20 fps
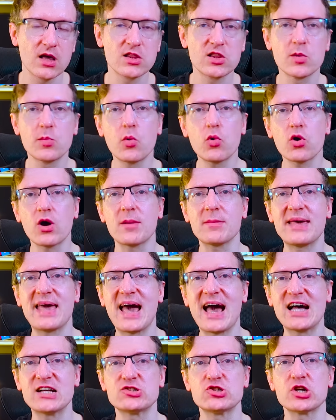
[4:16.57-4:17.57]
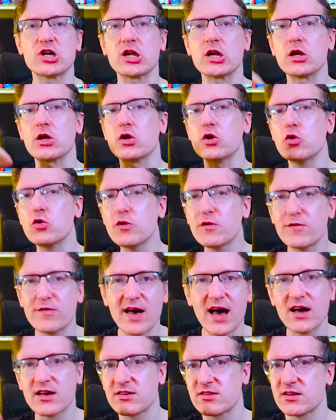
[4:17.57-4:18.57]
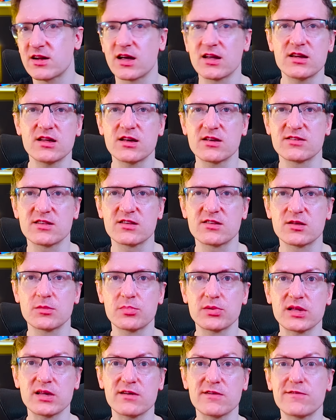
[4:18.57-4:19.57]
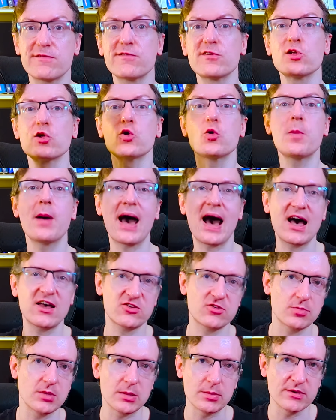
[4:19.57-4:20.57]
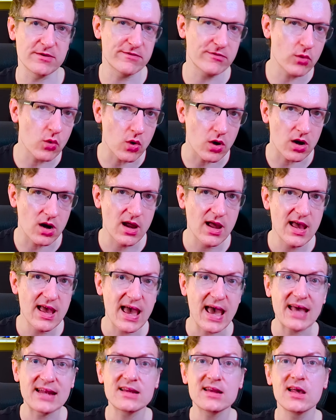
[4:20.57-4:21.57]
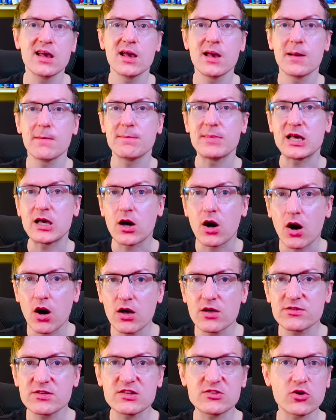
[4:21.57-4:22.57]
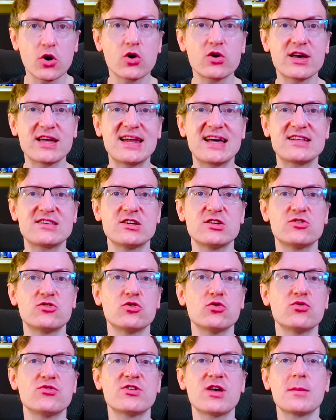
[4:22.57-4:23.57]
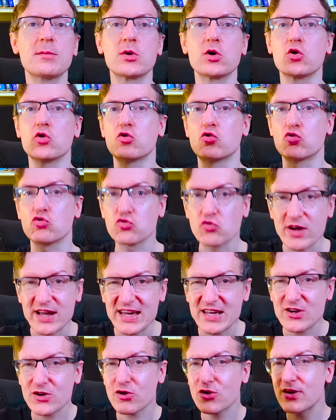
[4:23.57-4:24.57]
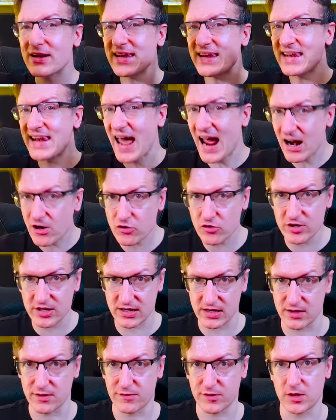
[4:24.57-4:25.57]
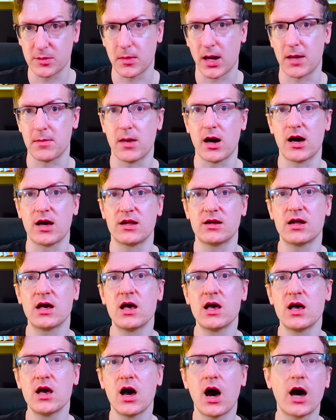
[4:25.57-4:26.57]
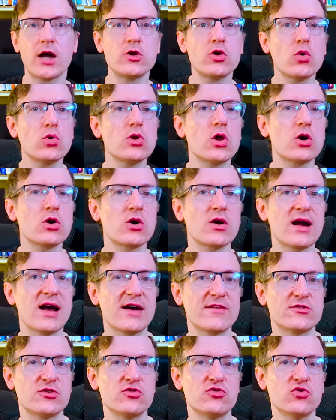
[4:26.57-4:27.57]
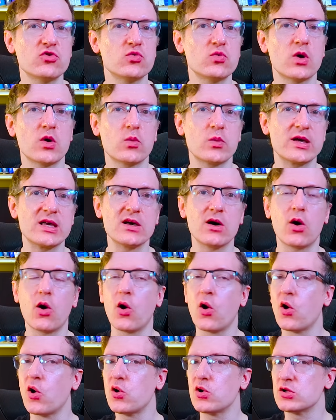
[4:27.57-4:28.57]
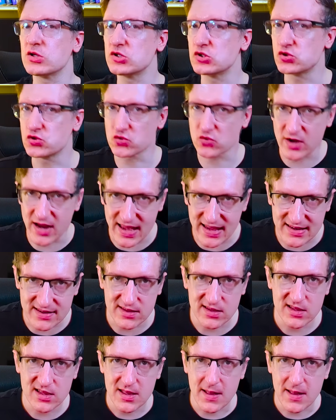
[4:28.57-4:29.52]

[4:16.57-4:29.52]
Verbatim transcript: the more I'm catching new facts and ideas that simply flew past me before. And because it's all connected to some greater narrative in my mind, I no longer have to do what we all dread,